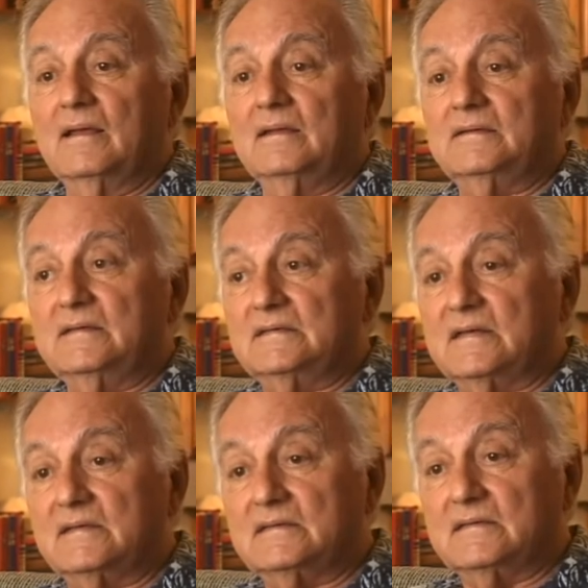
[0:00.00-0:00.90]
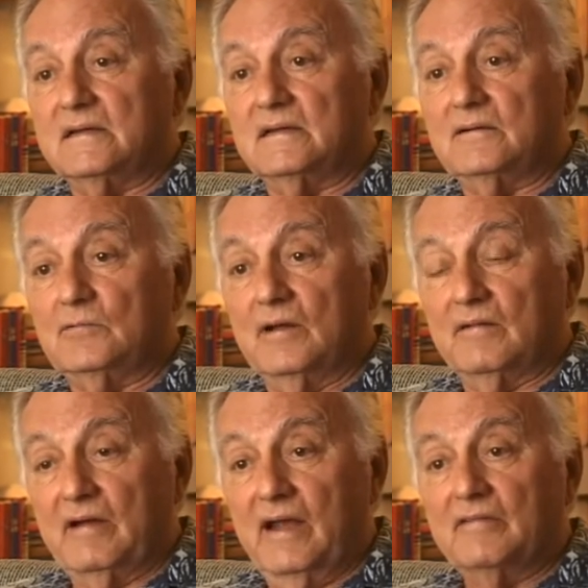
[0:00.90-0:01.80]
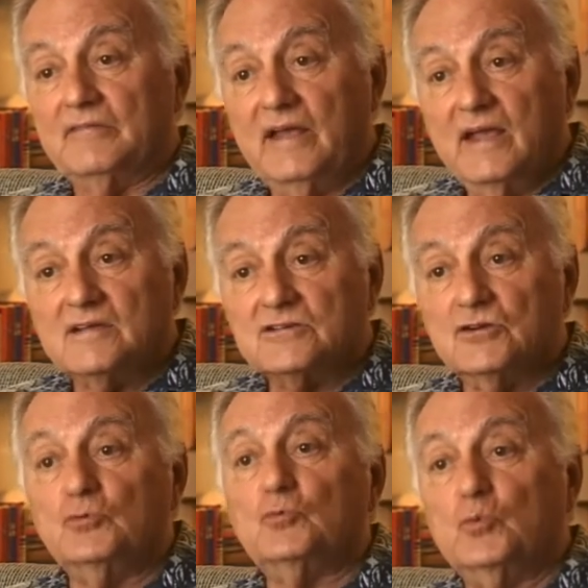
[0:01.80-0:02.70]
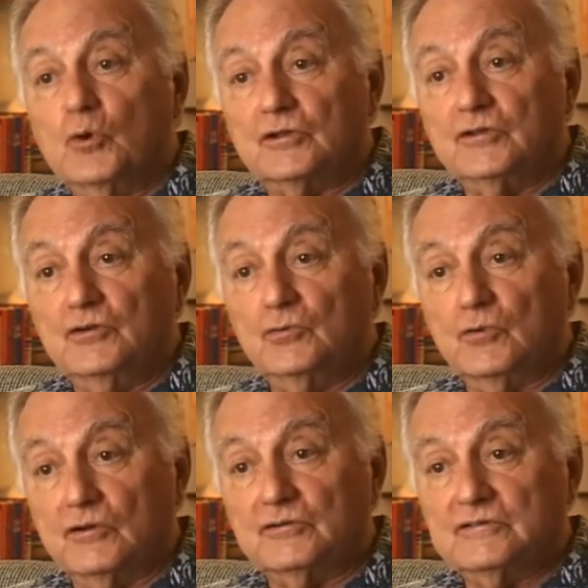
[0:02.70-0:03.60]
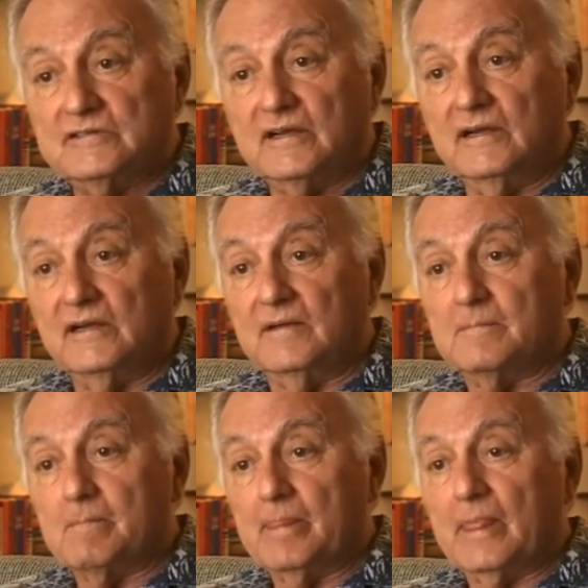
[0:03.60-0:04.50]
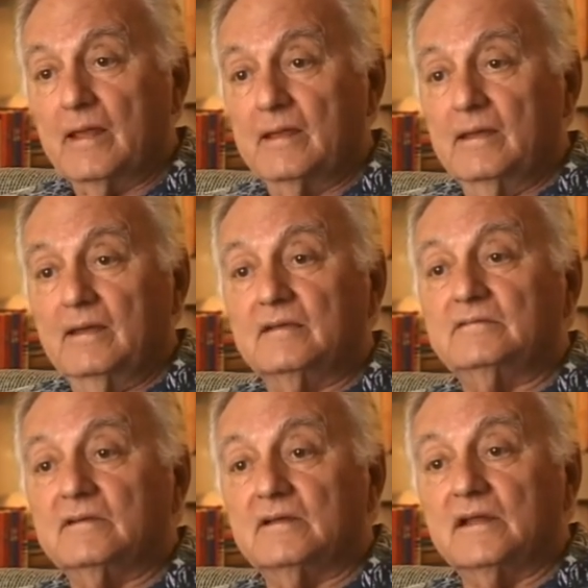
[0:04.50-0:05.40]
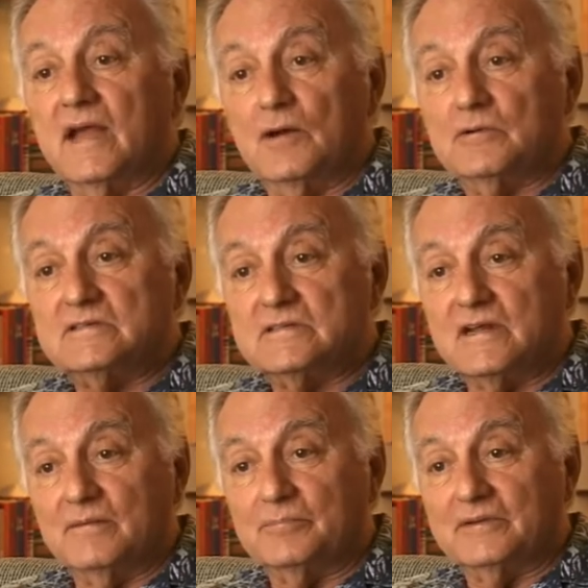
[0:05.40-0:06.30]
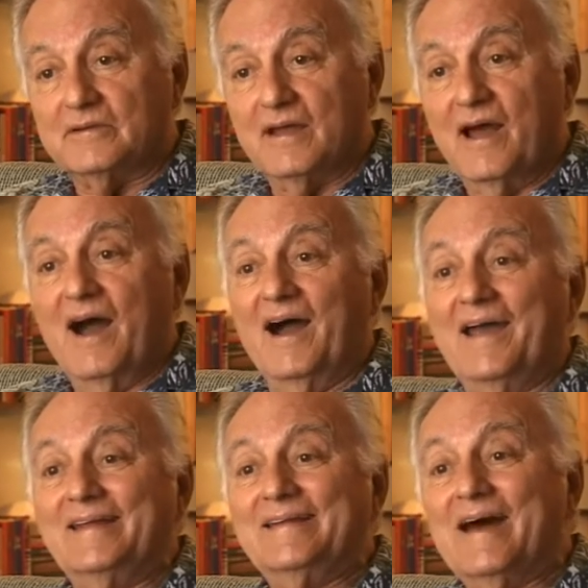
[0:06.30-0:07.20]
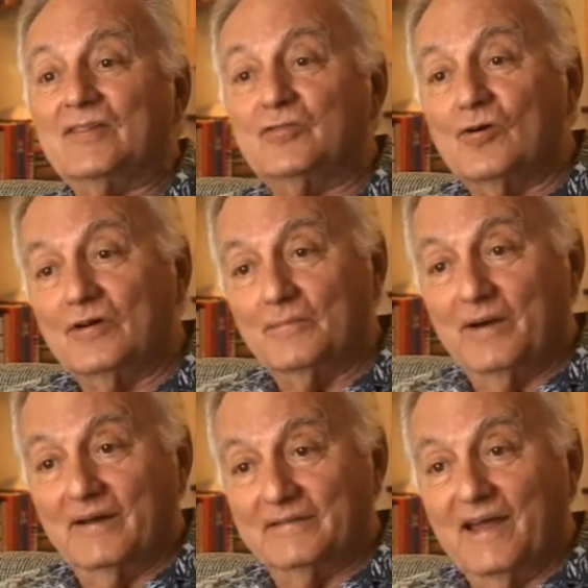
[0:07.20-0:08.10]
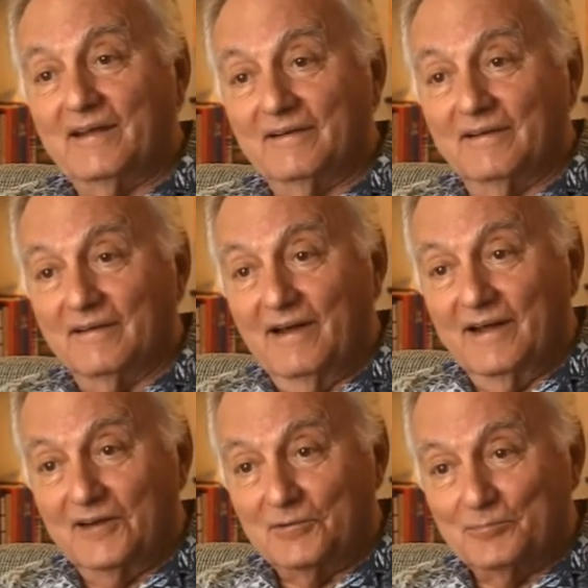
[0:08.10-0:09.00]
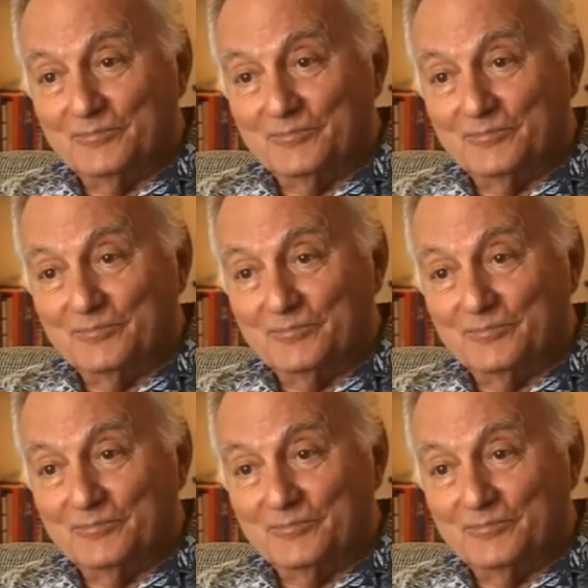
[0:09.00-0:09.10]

She says, well, I have to ask you, what do you want to study? And suddenly I was stumped. I had not thought about that little item.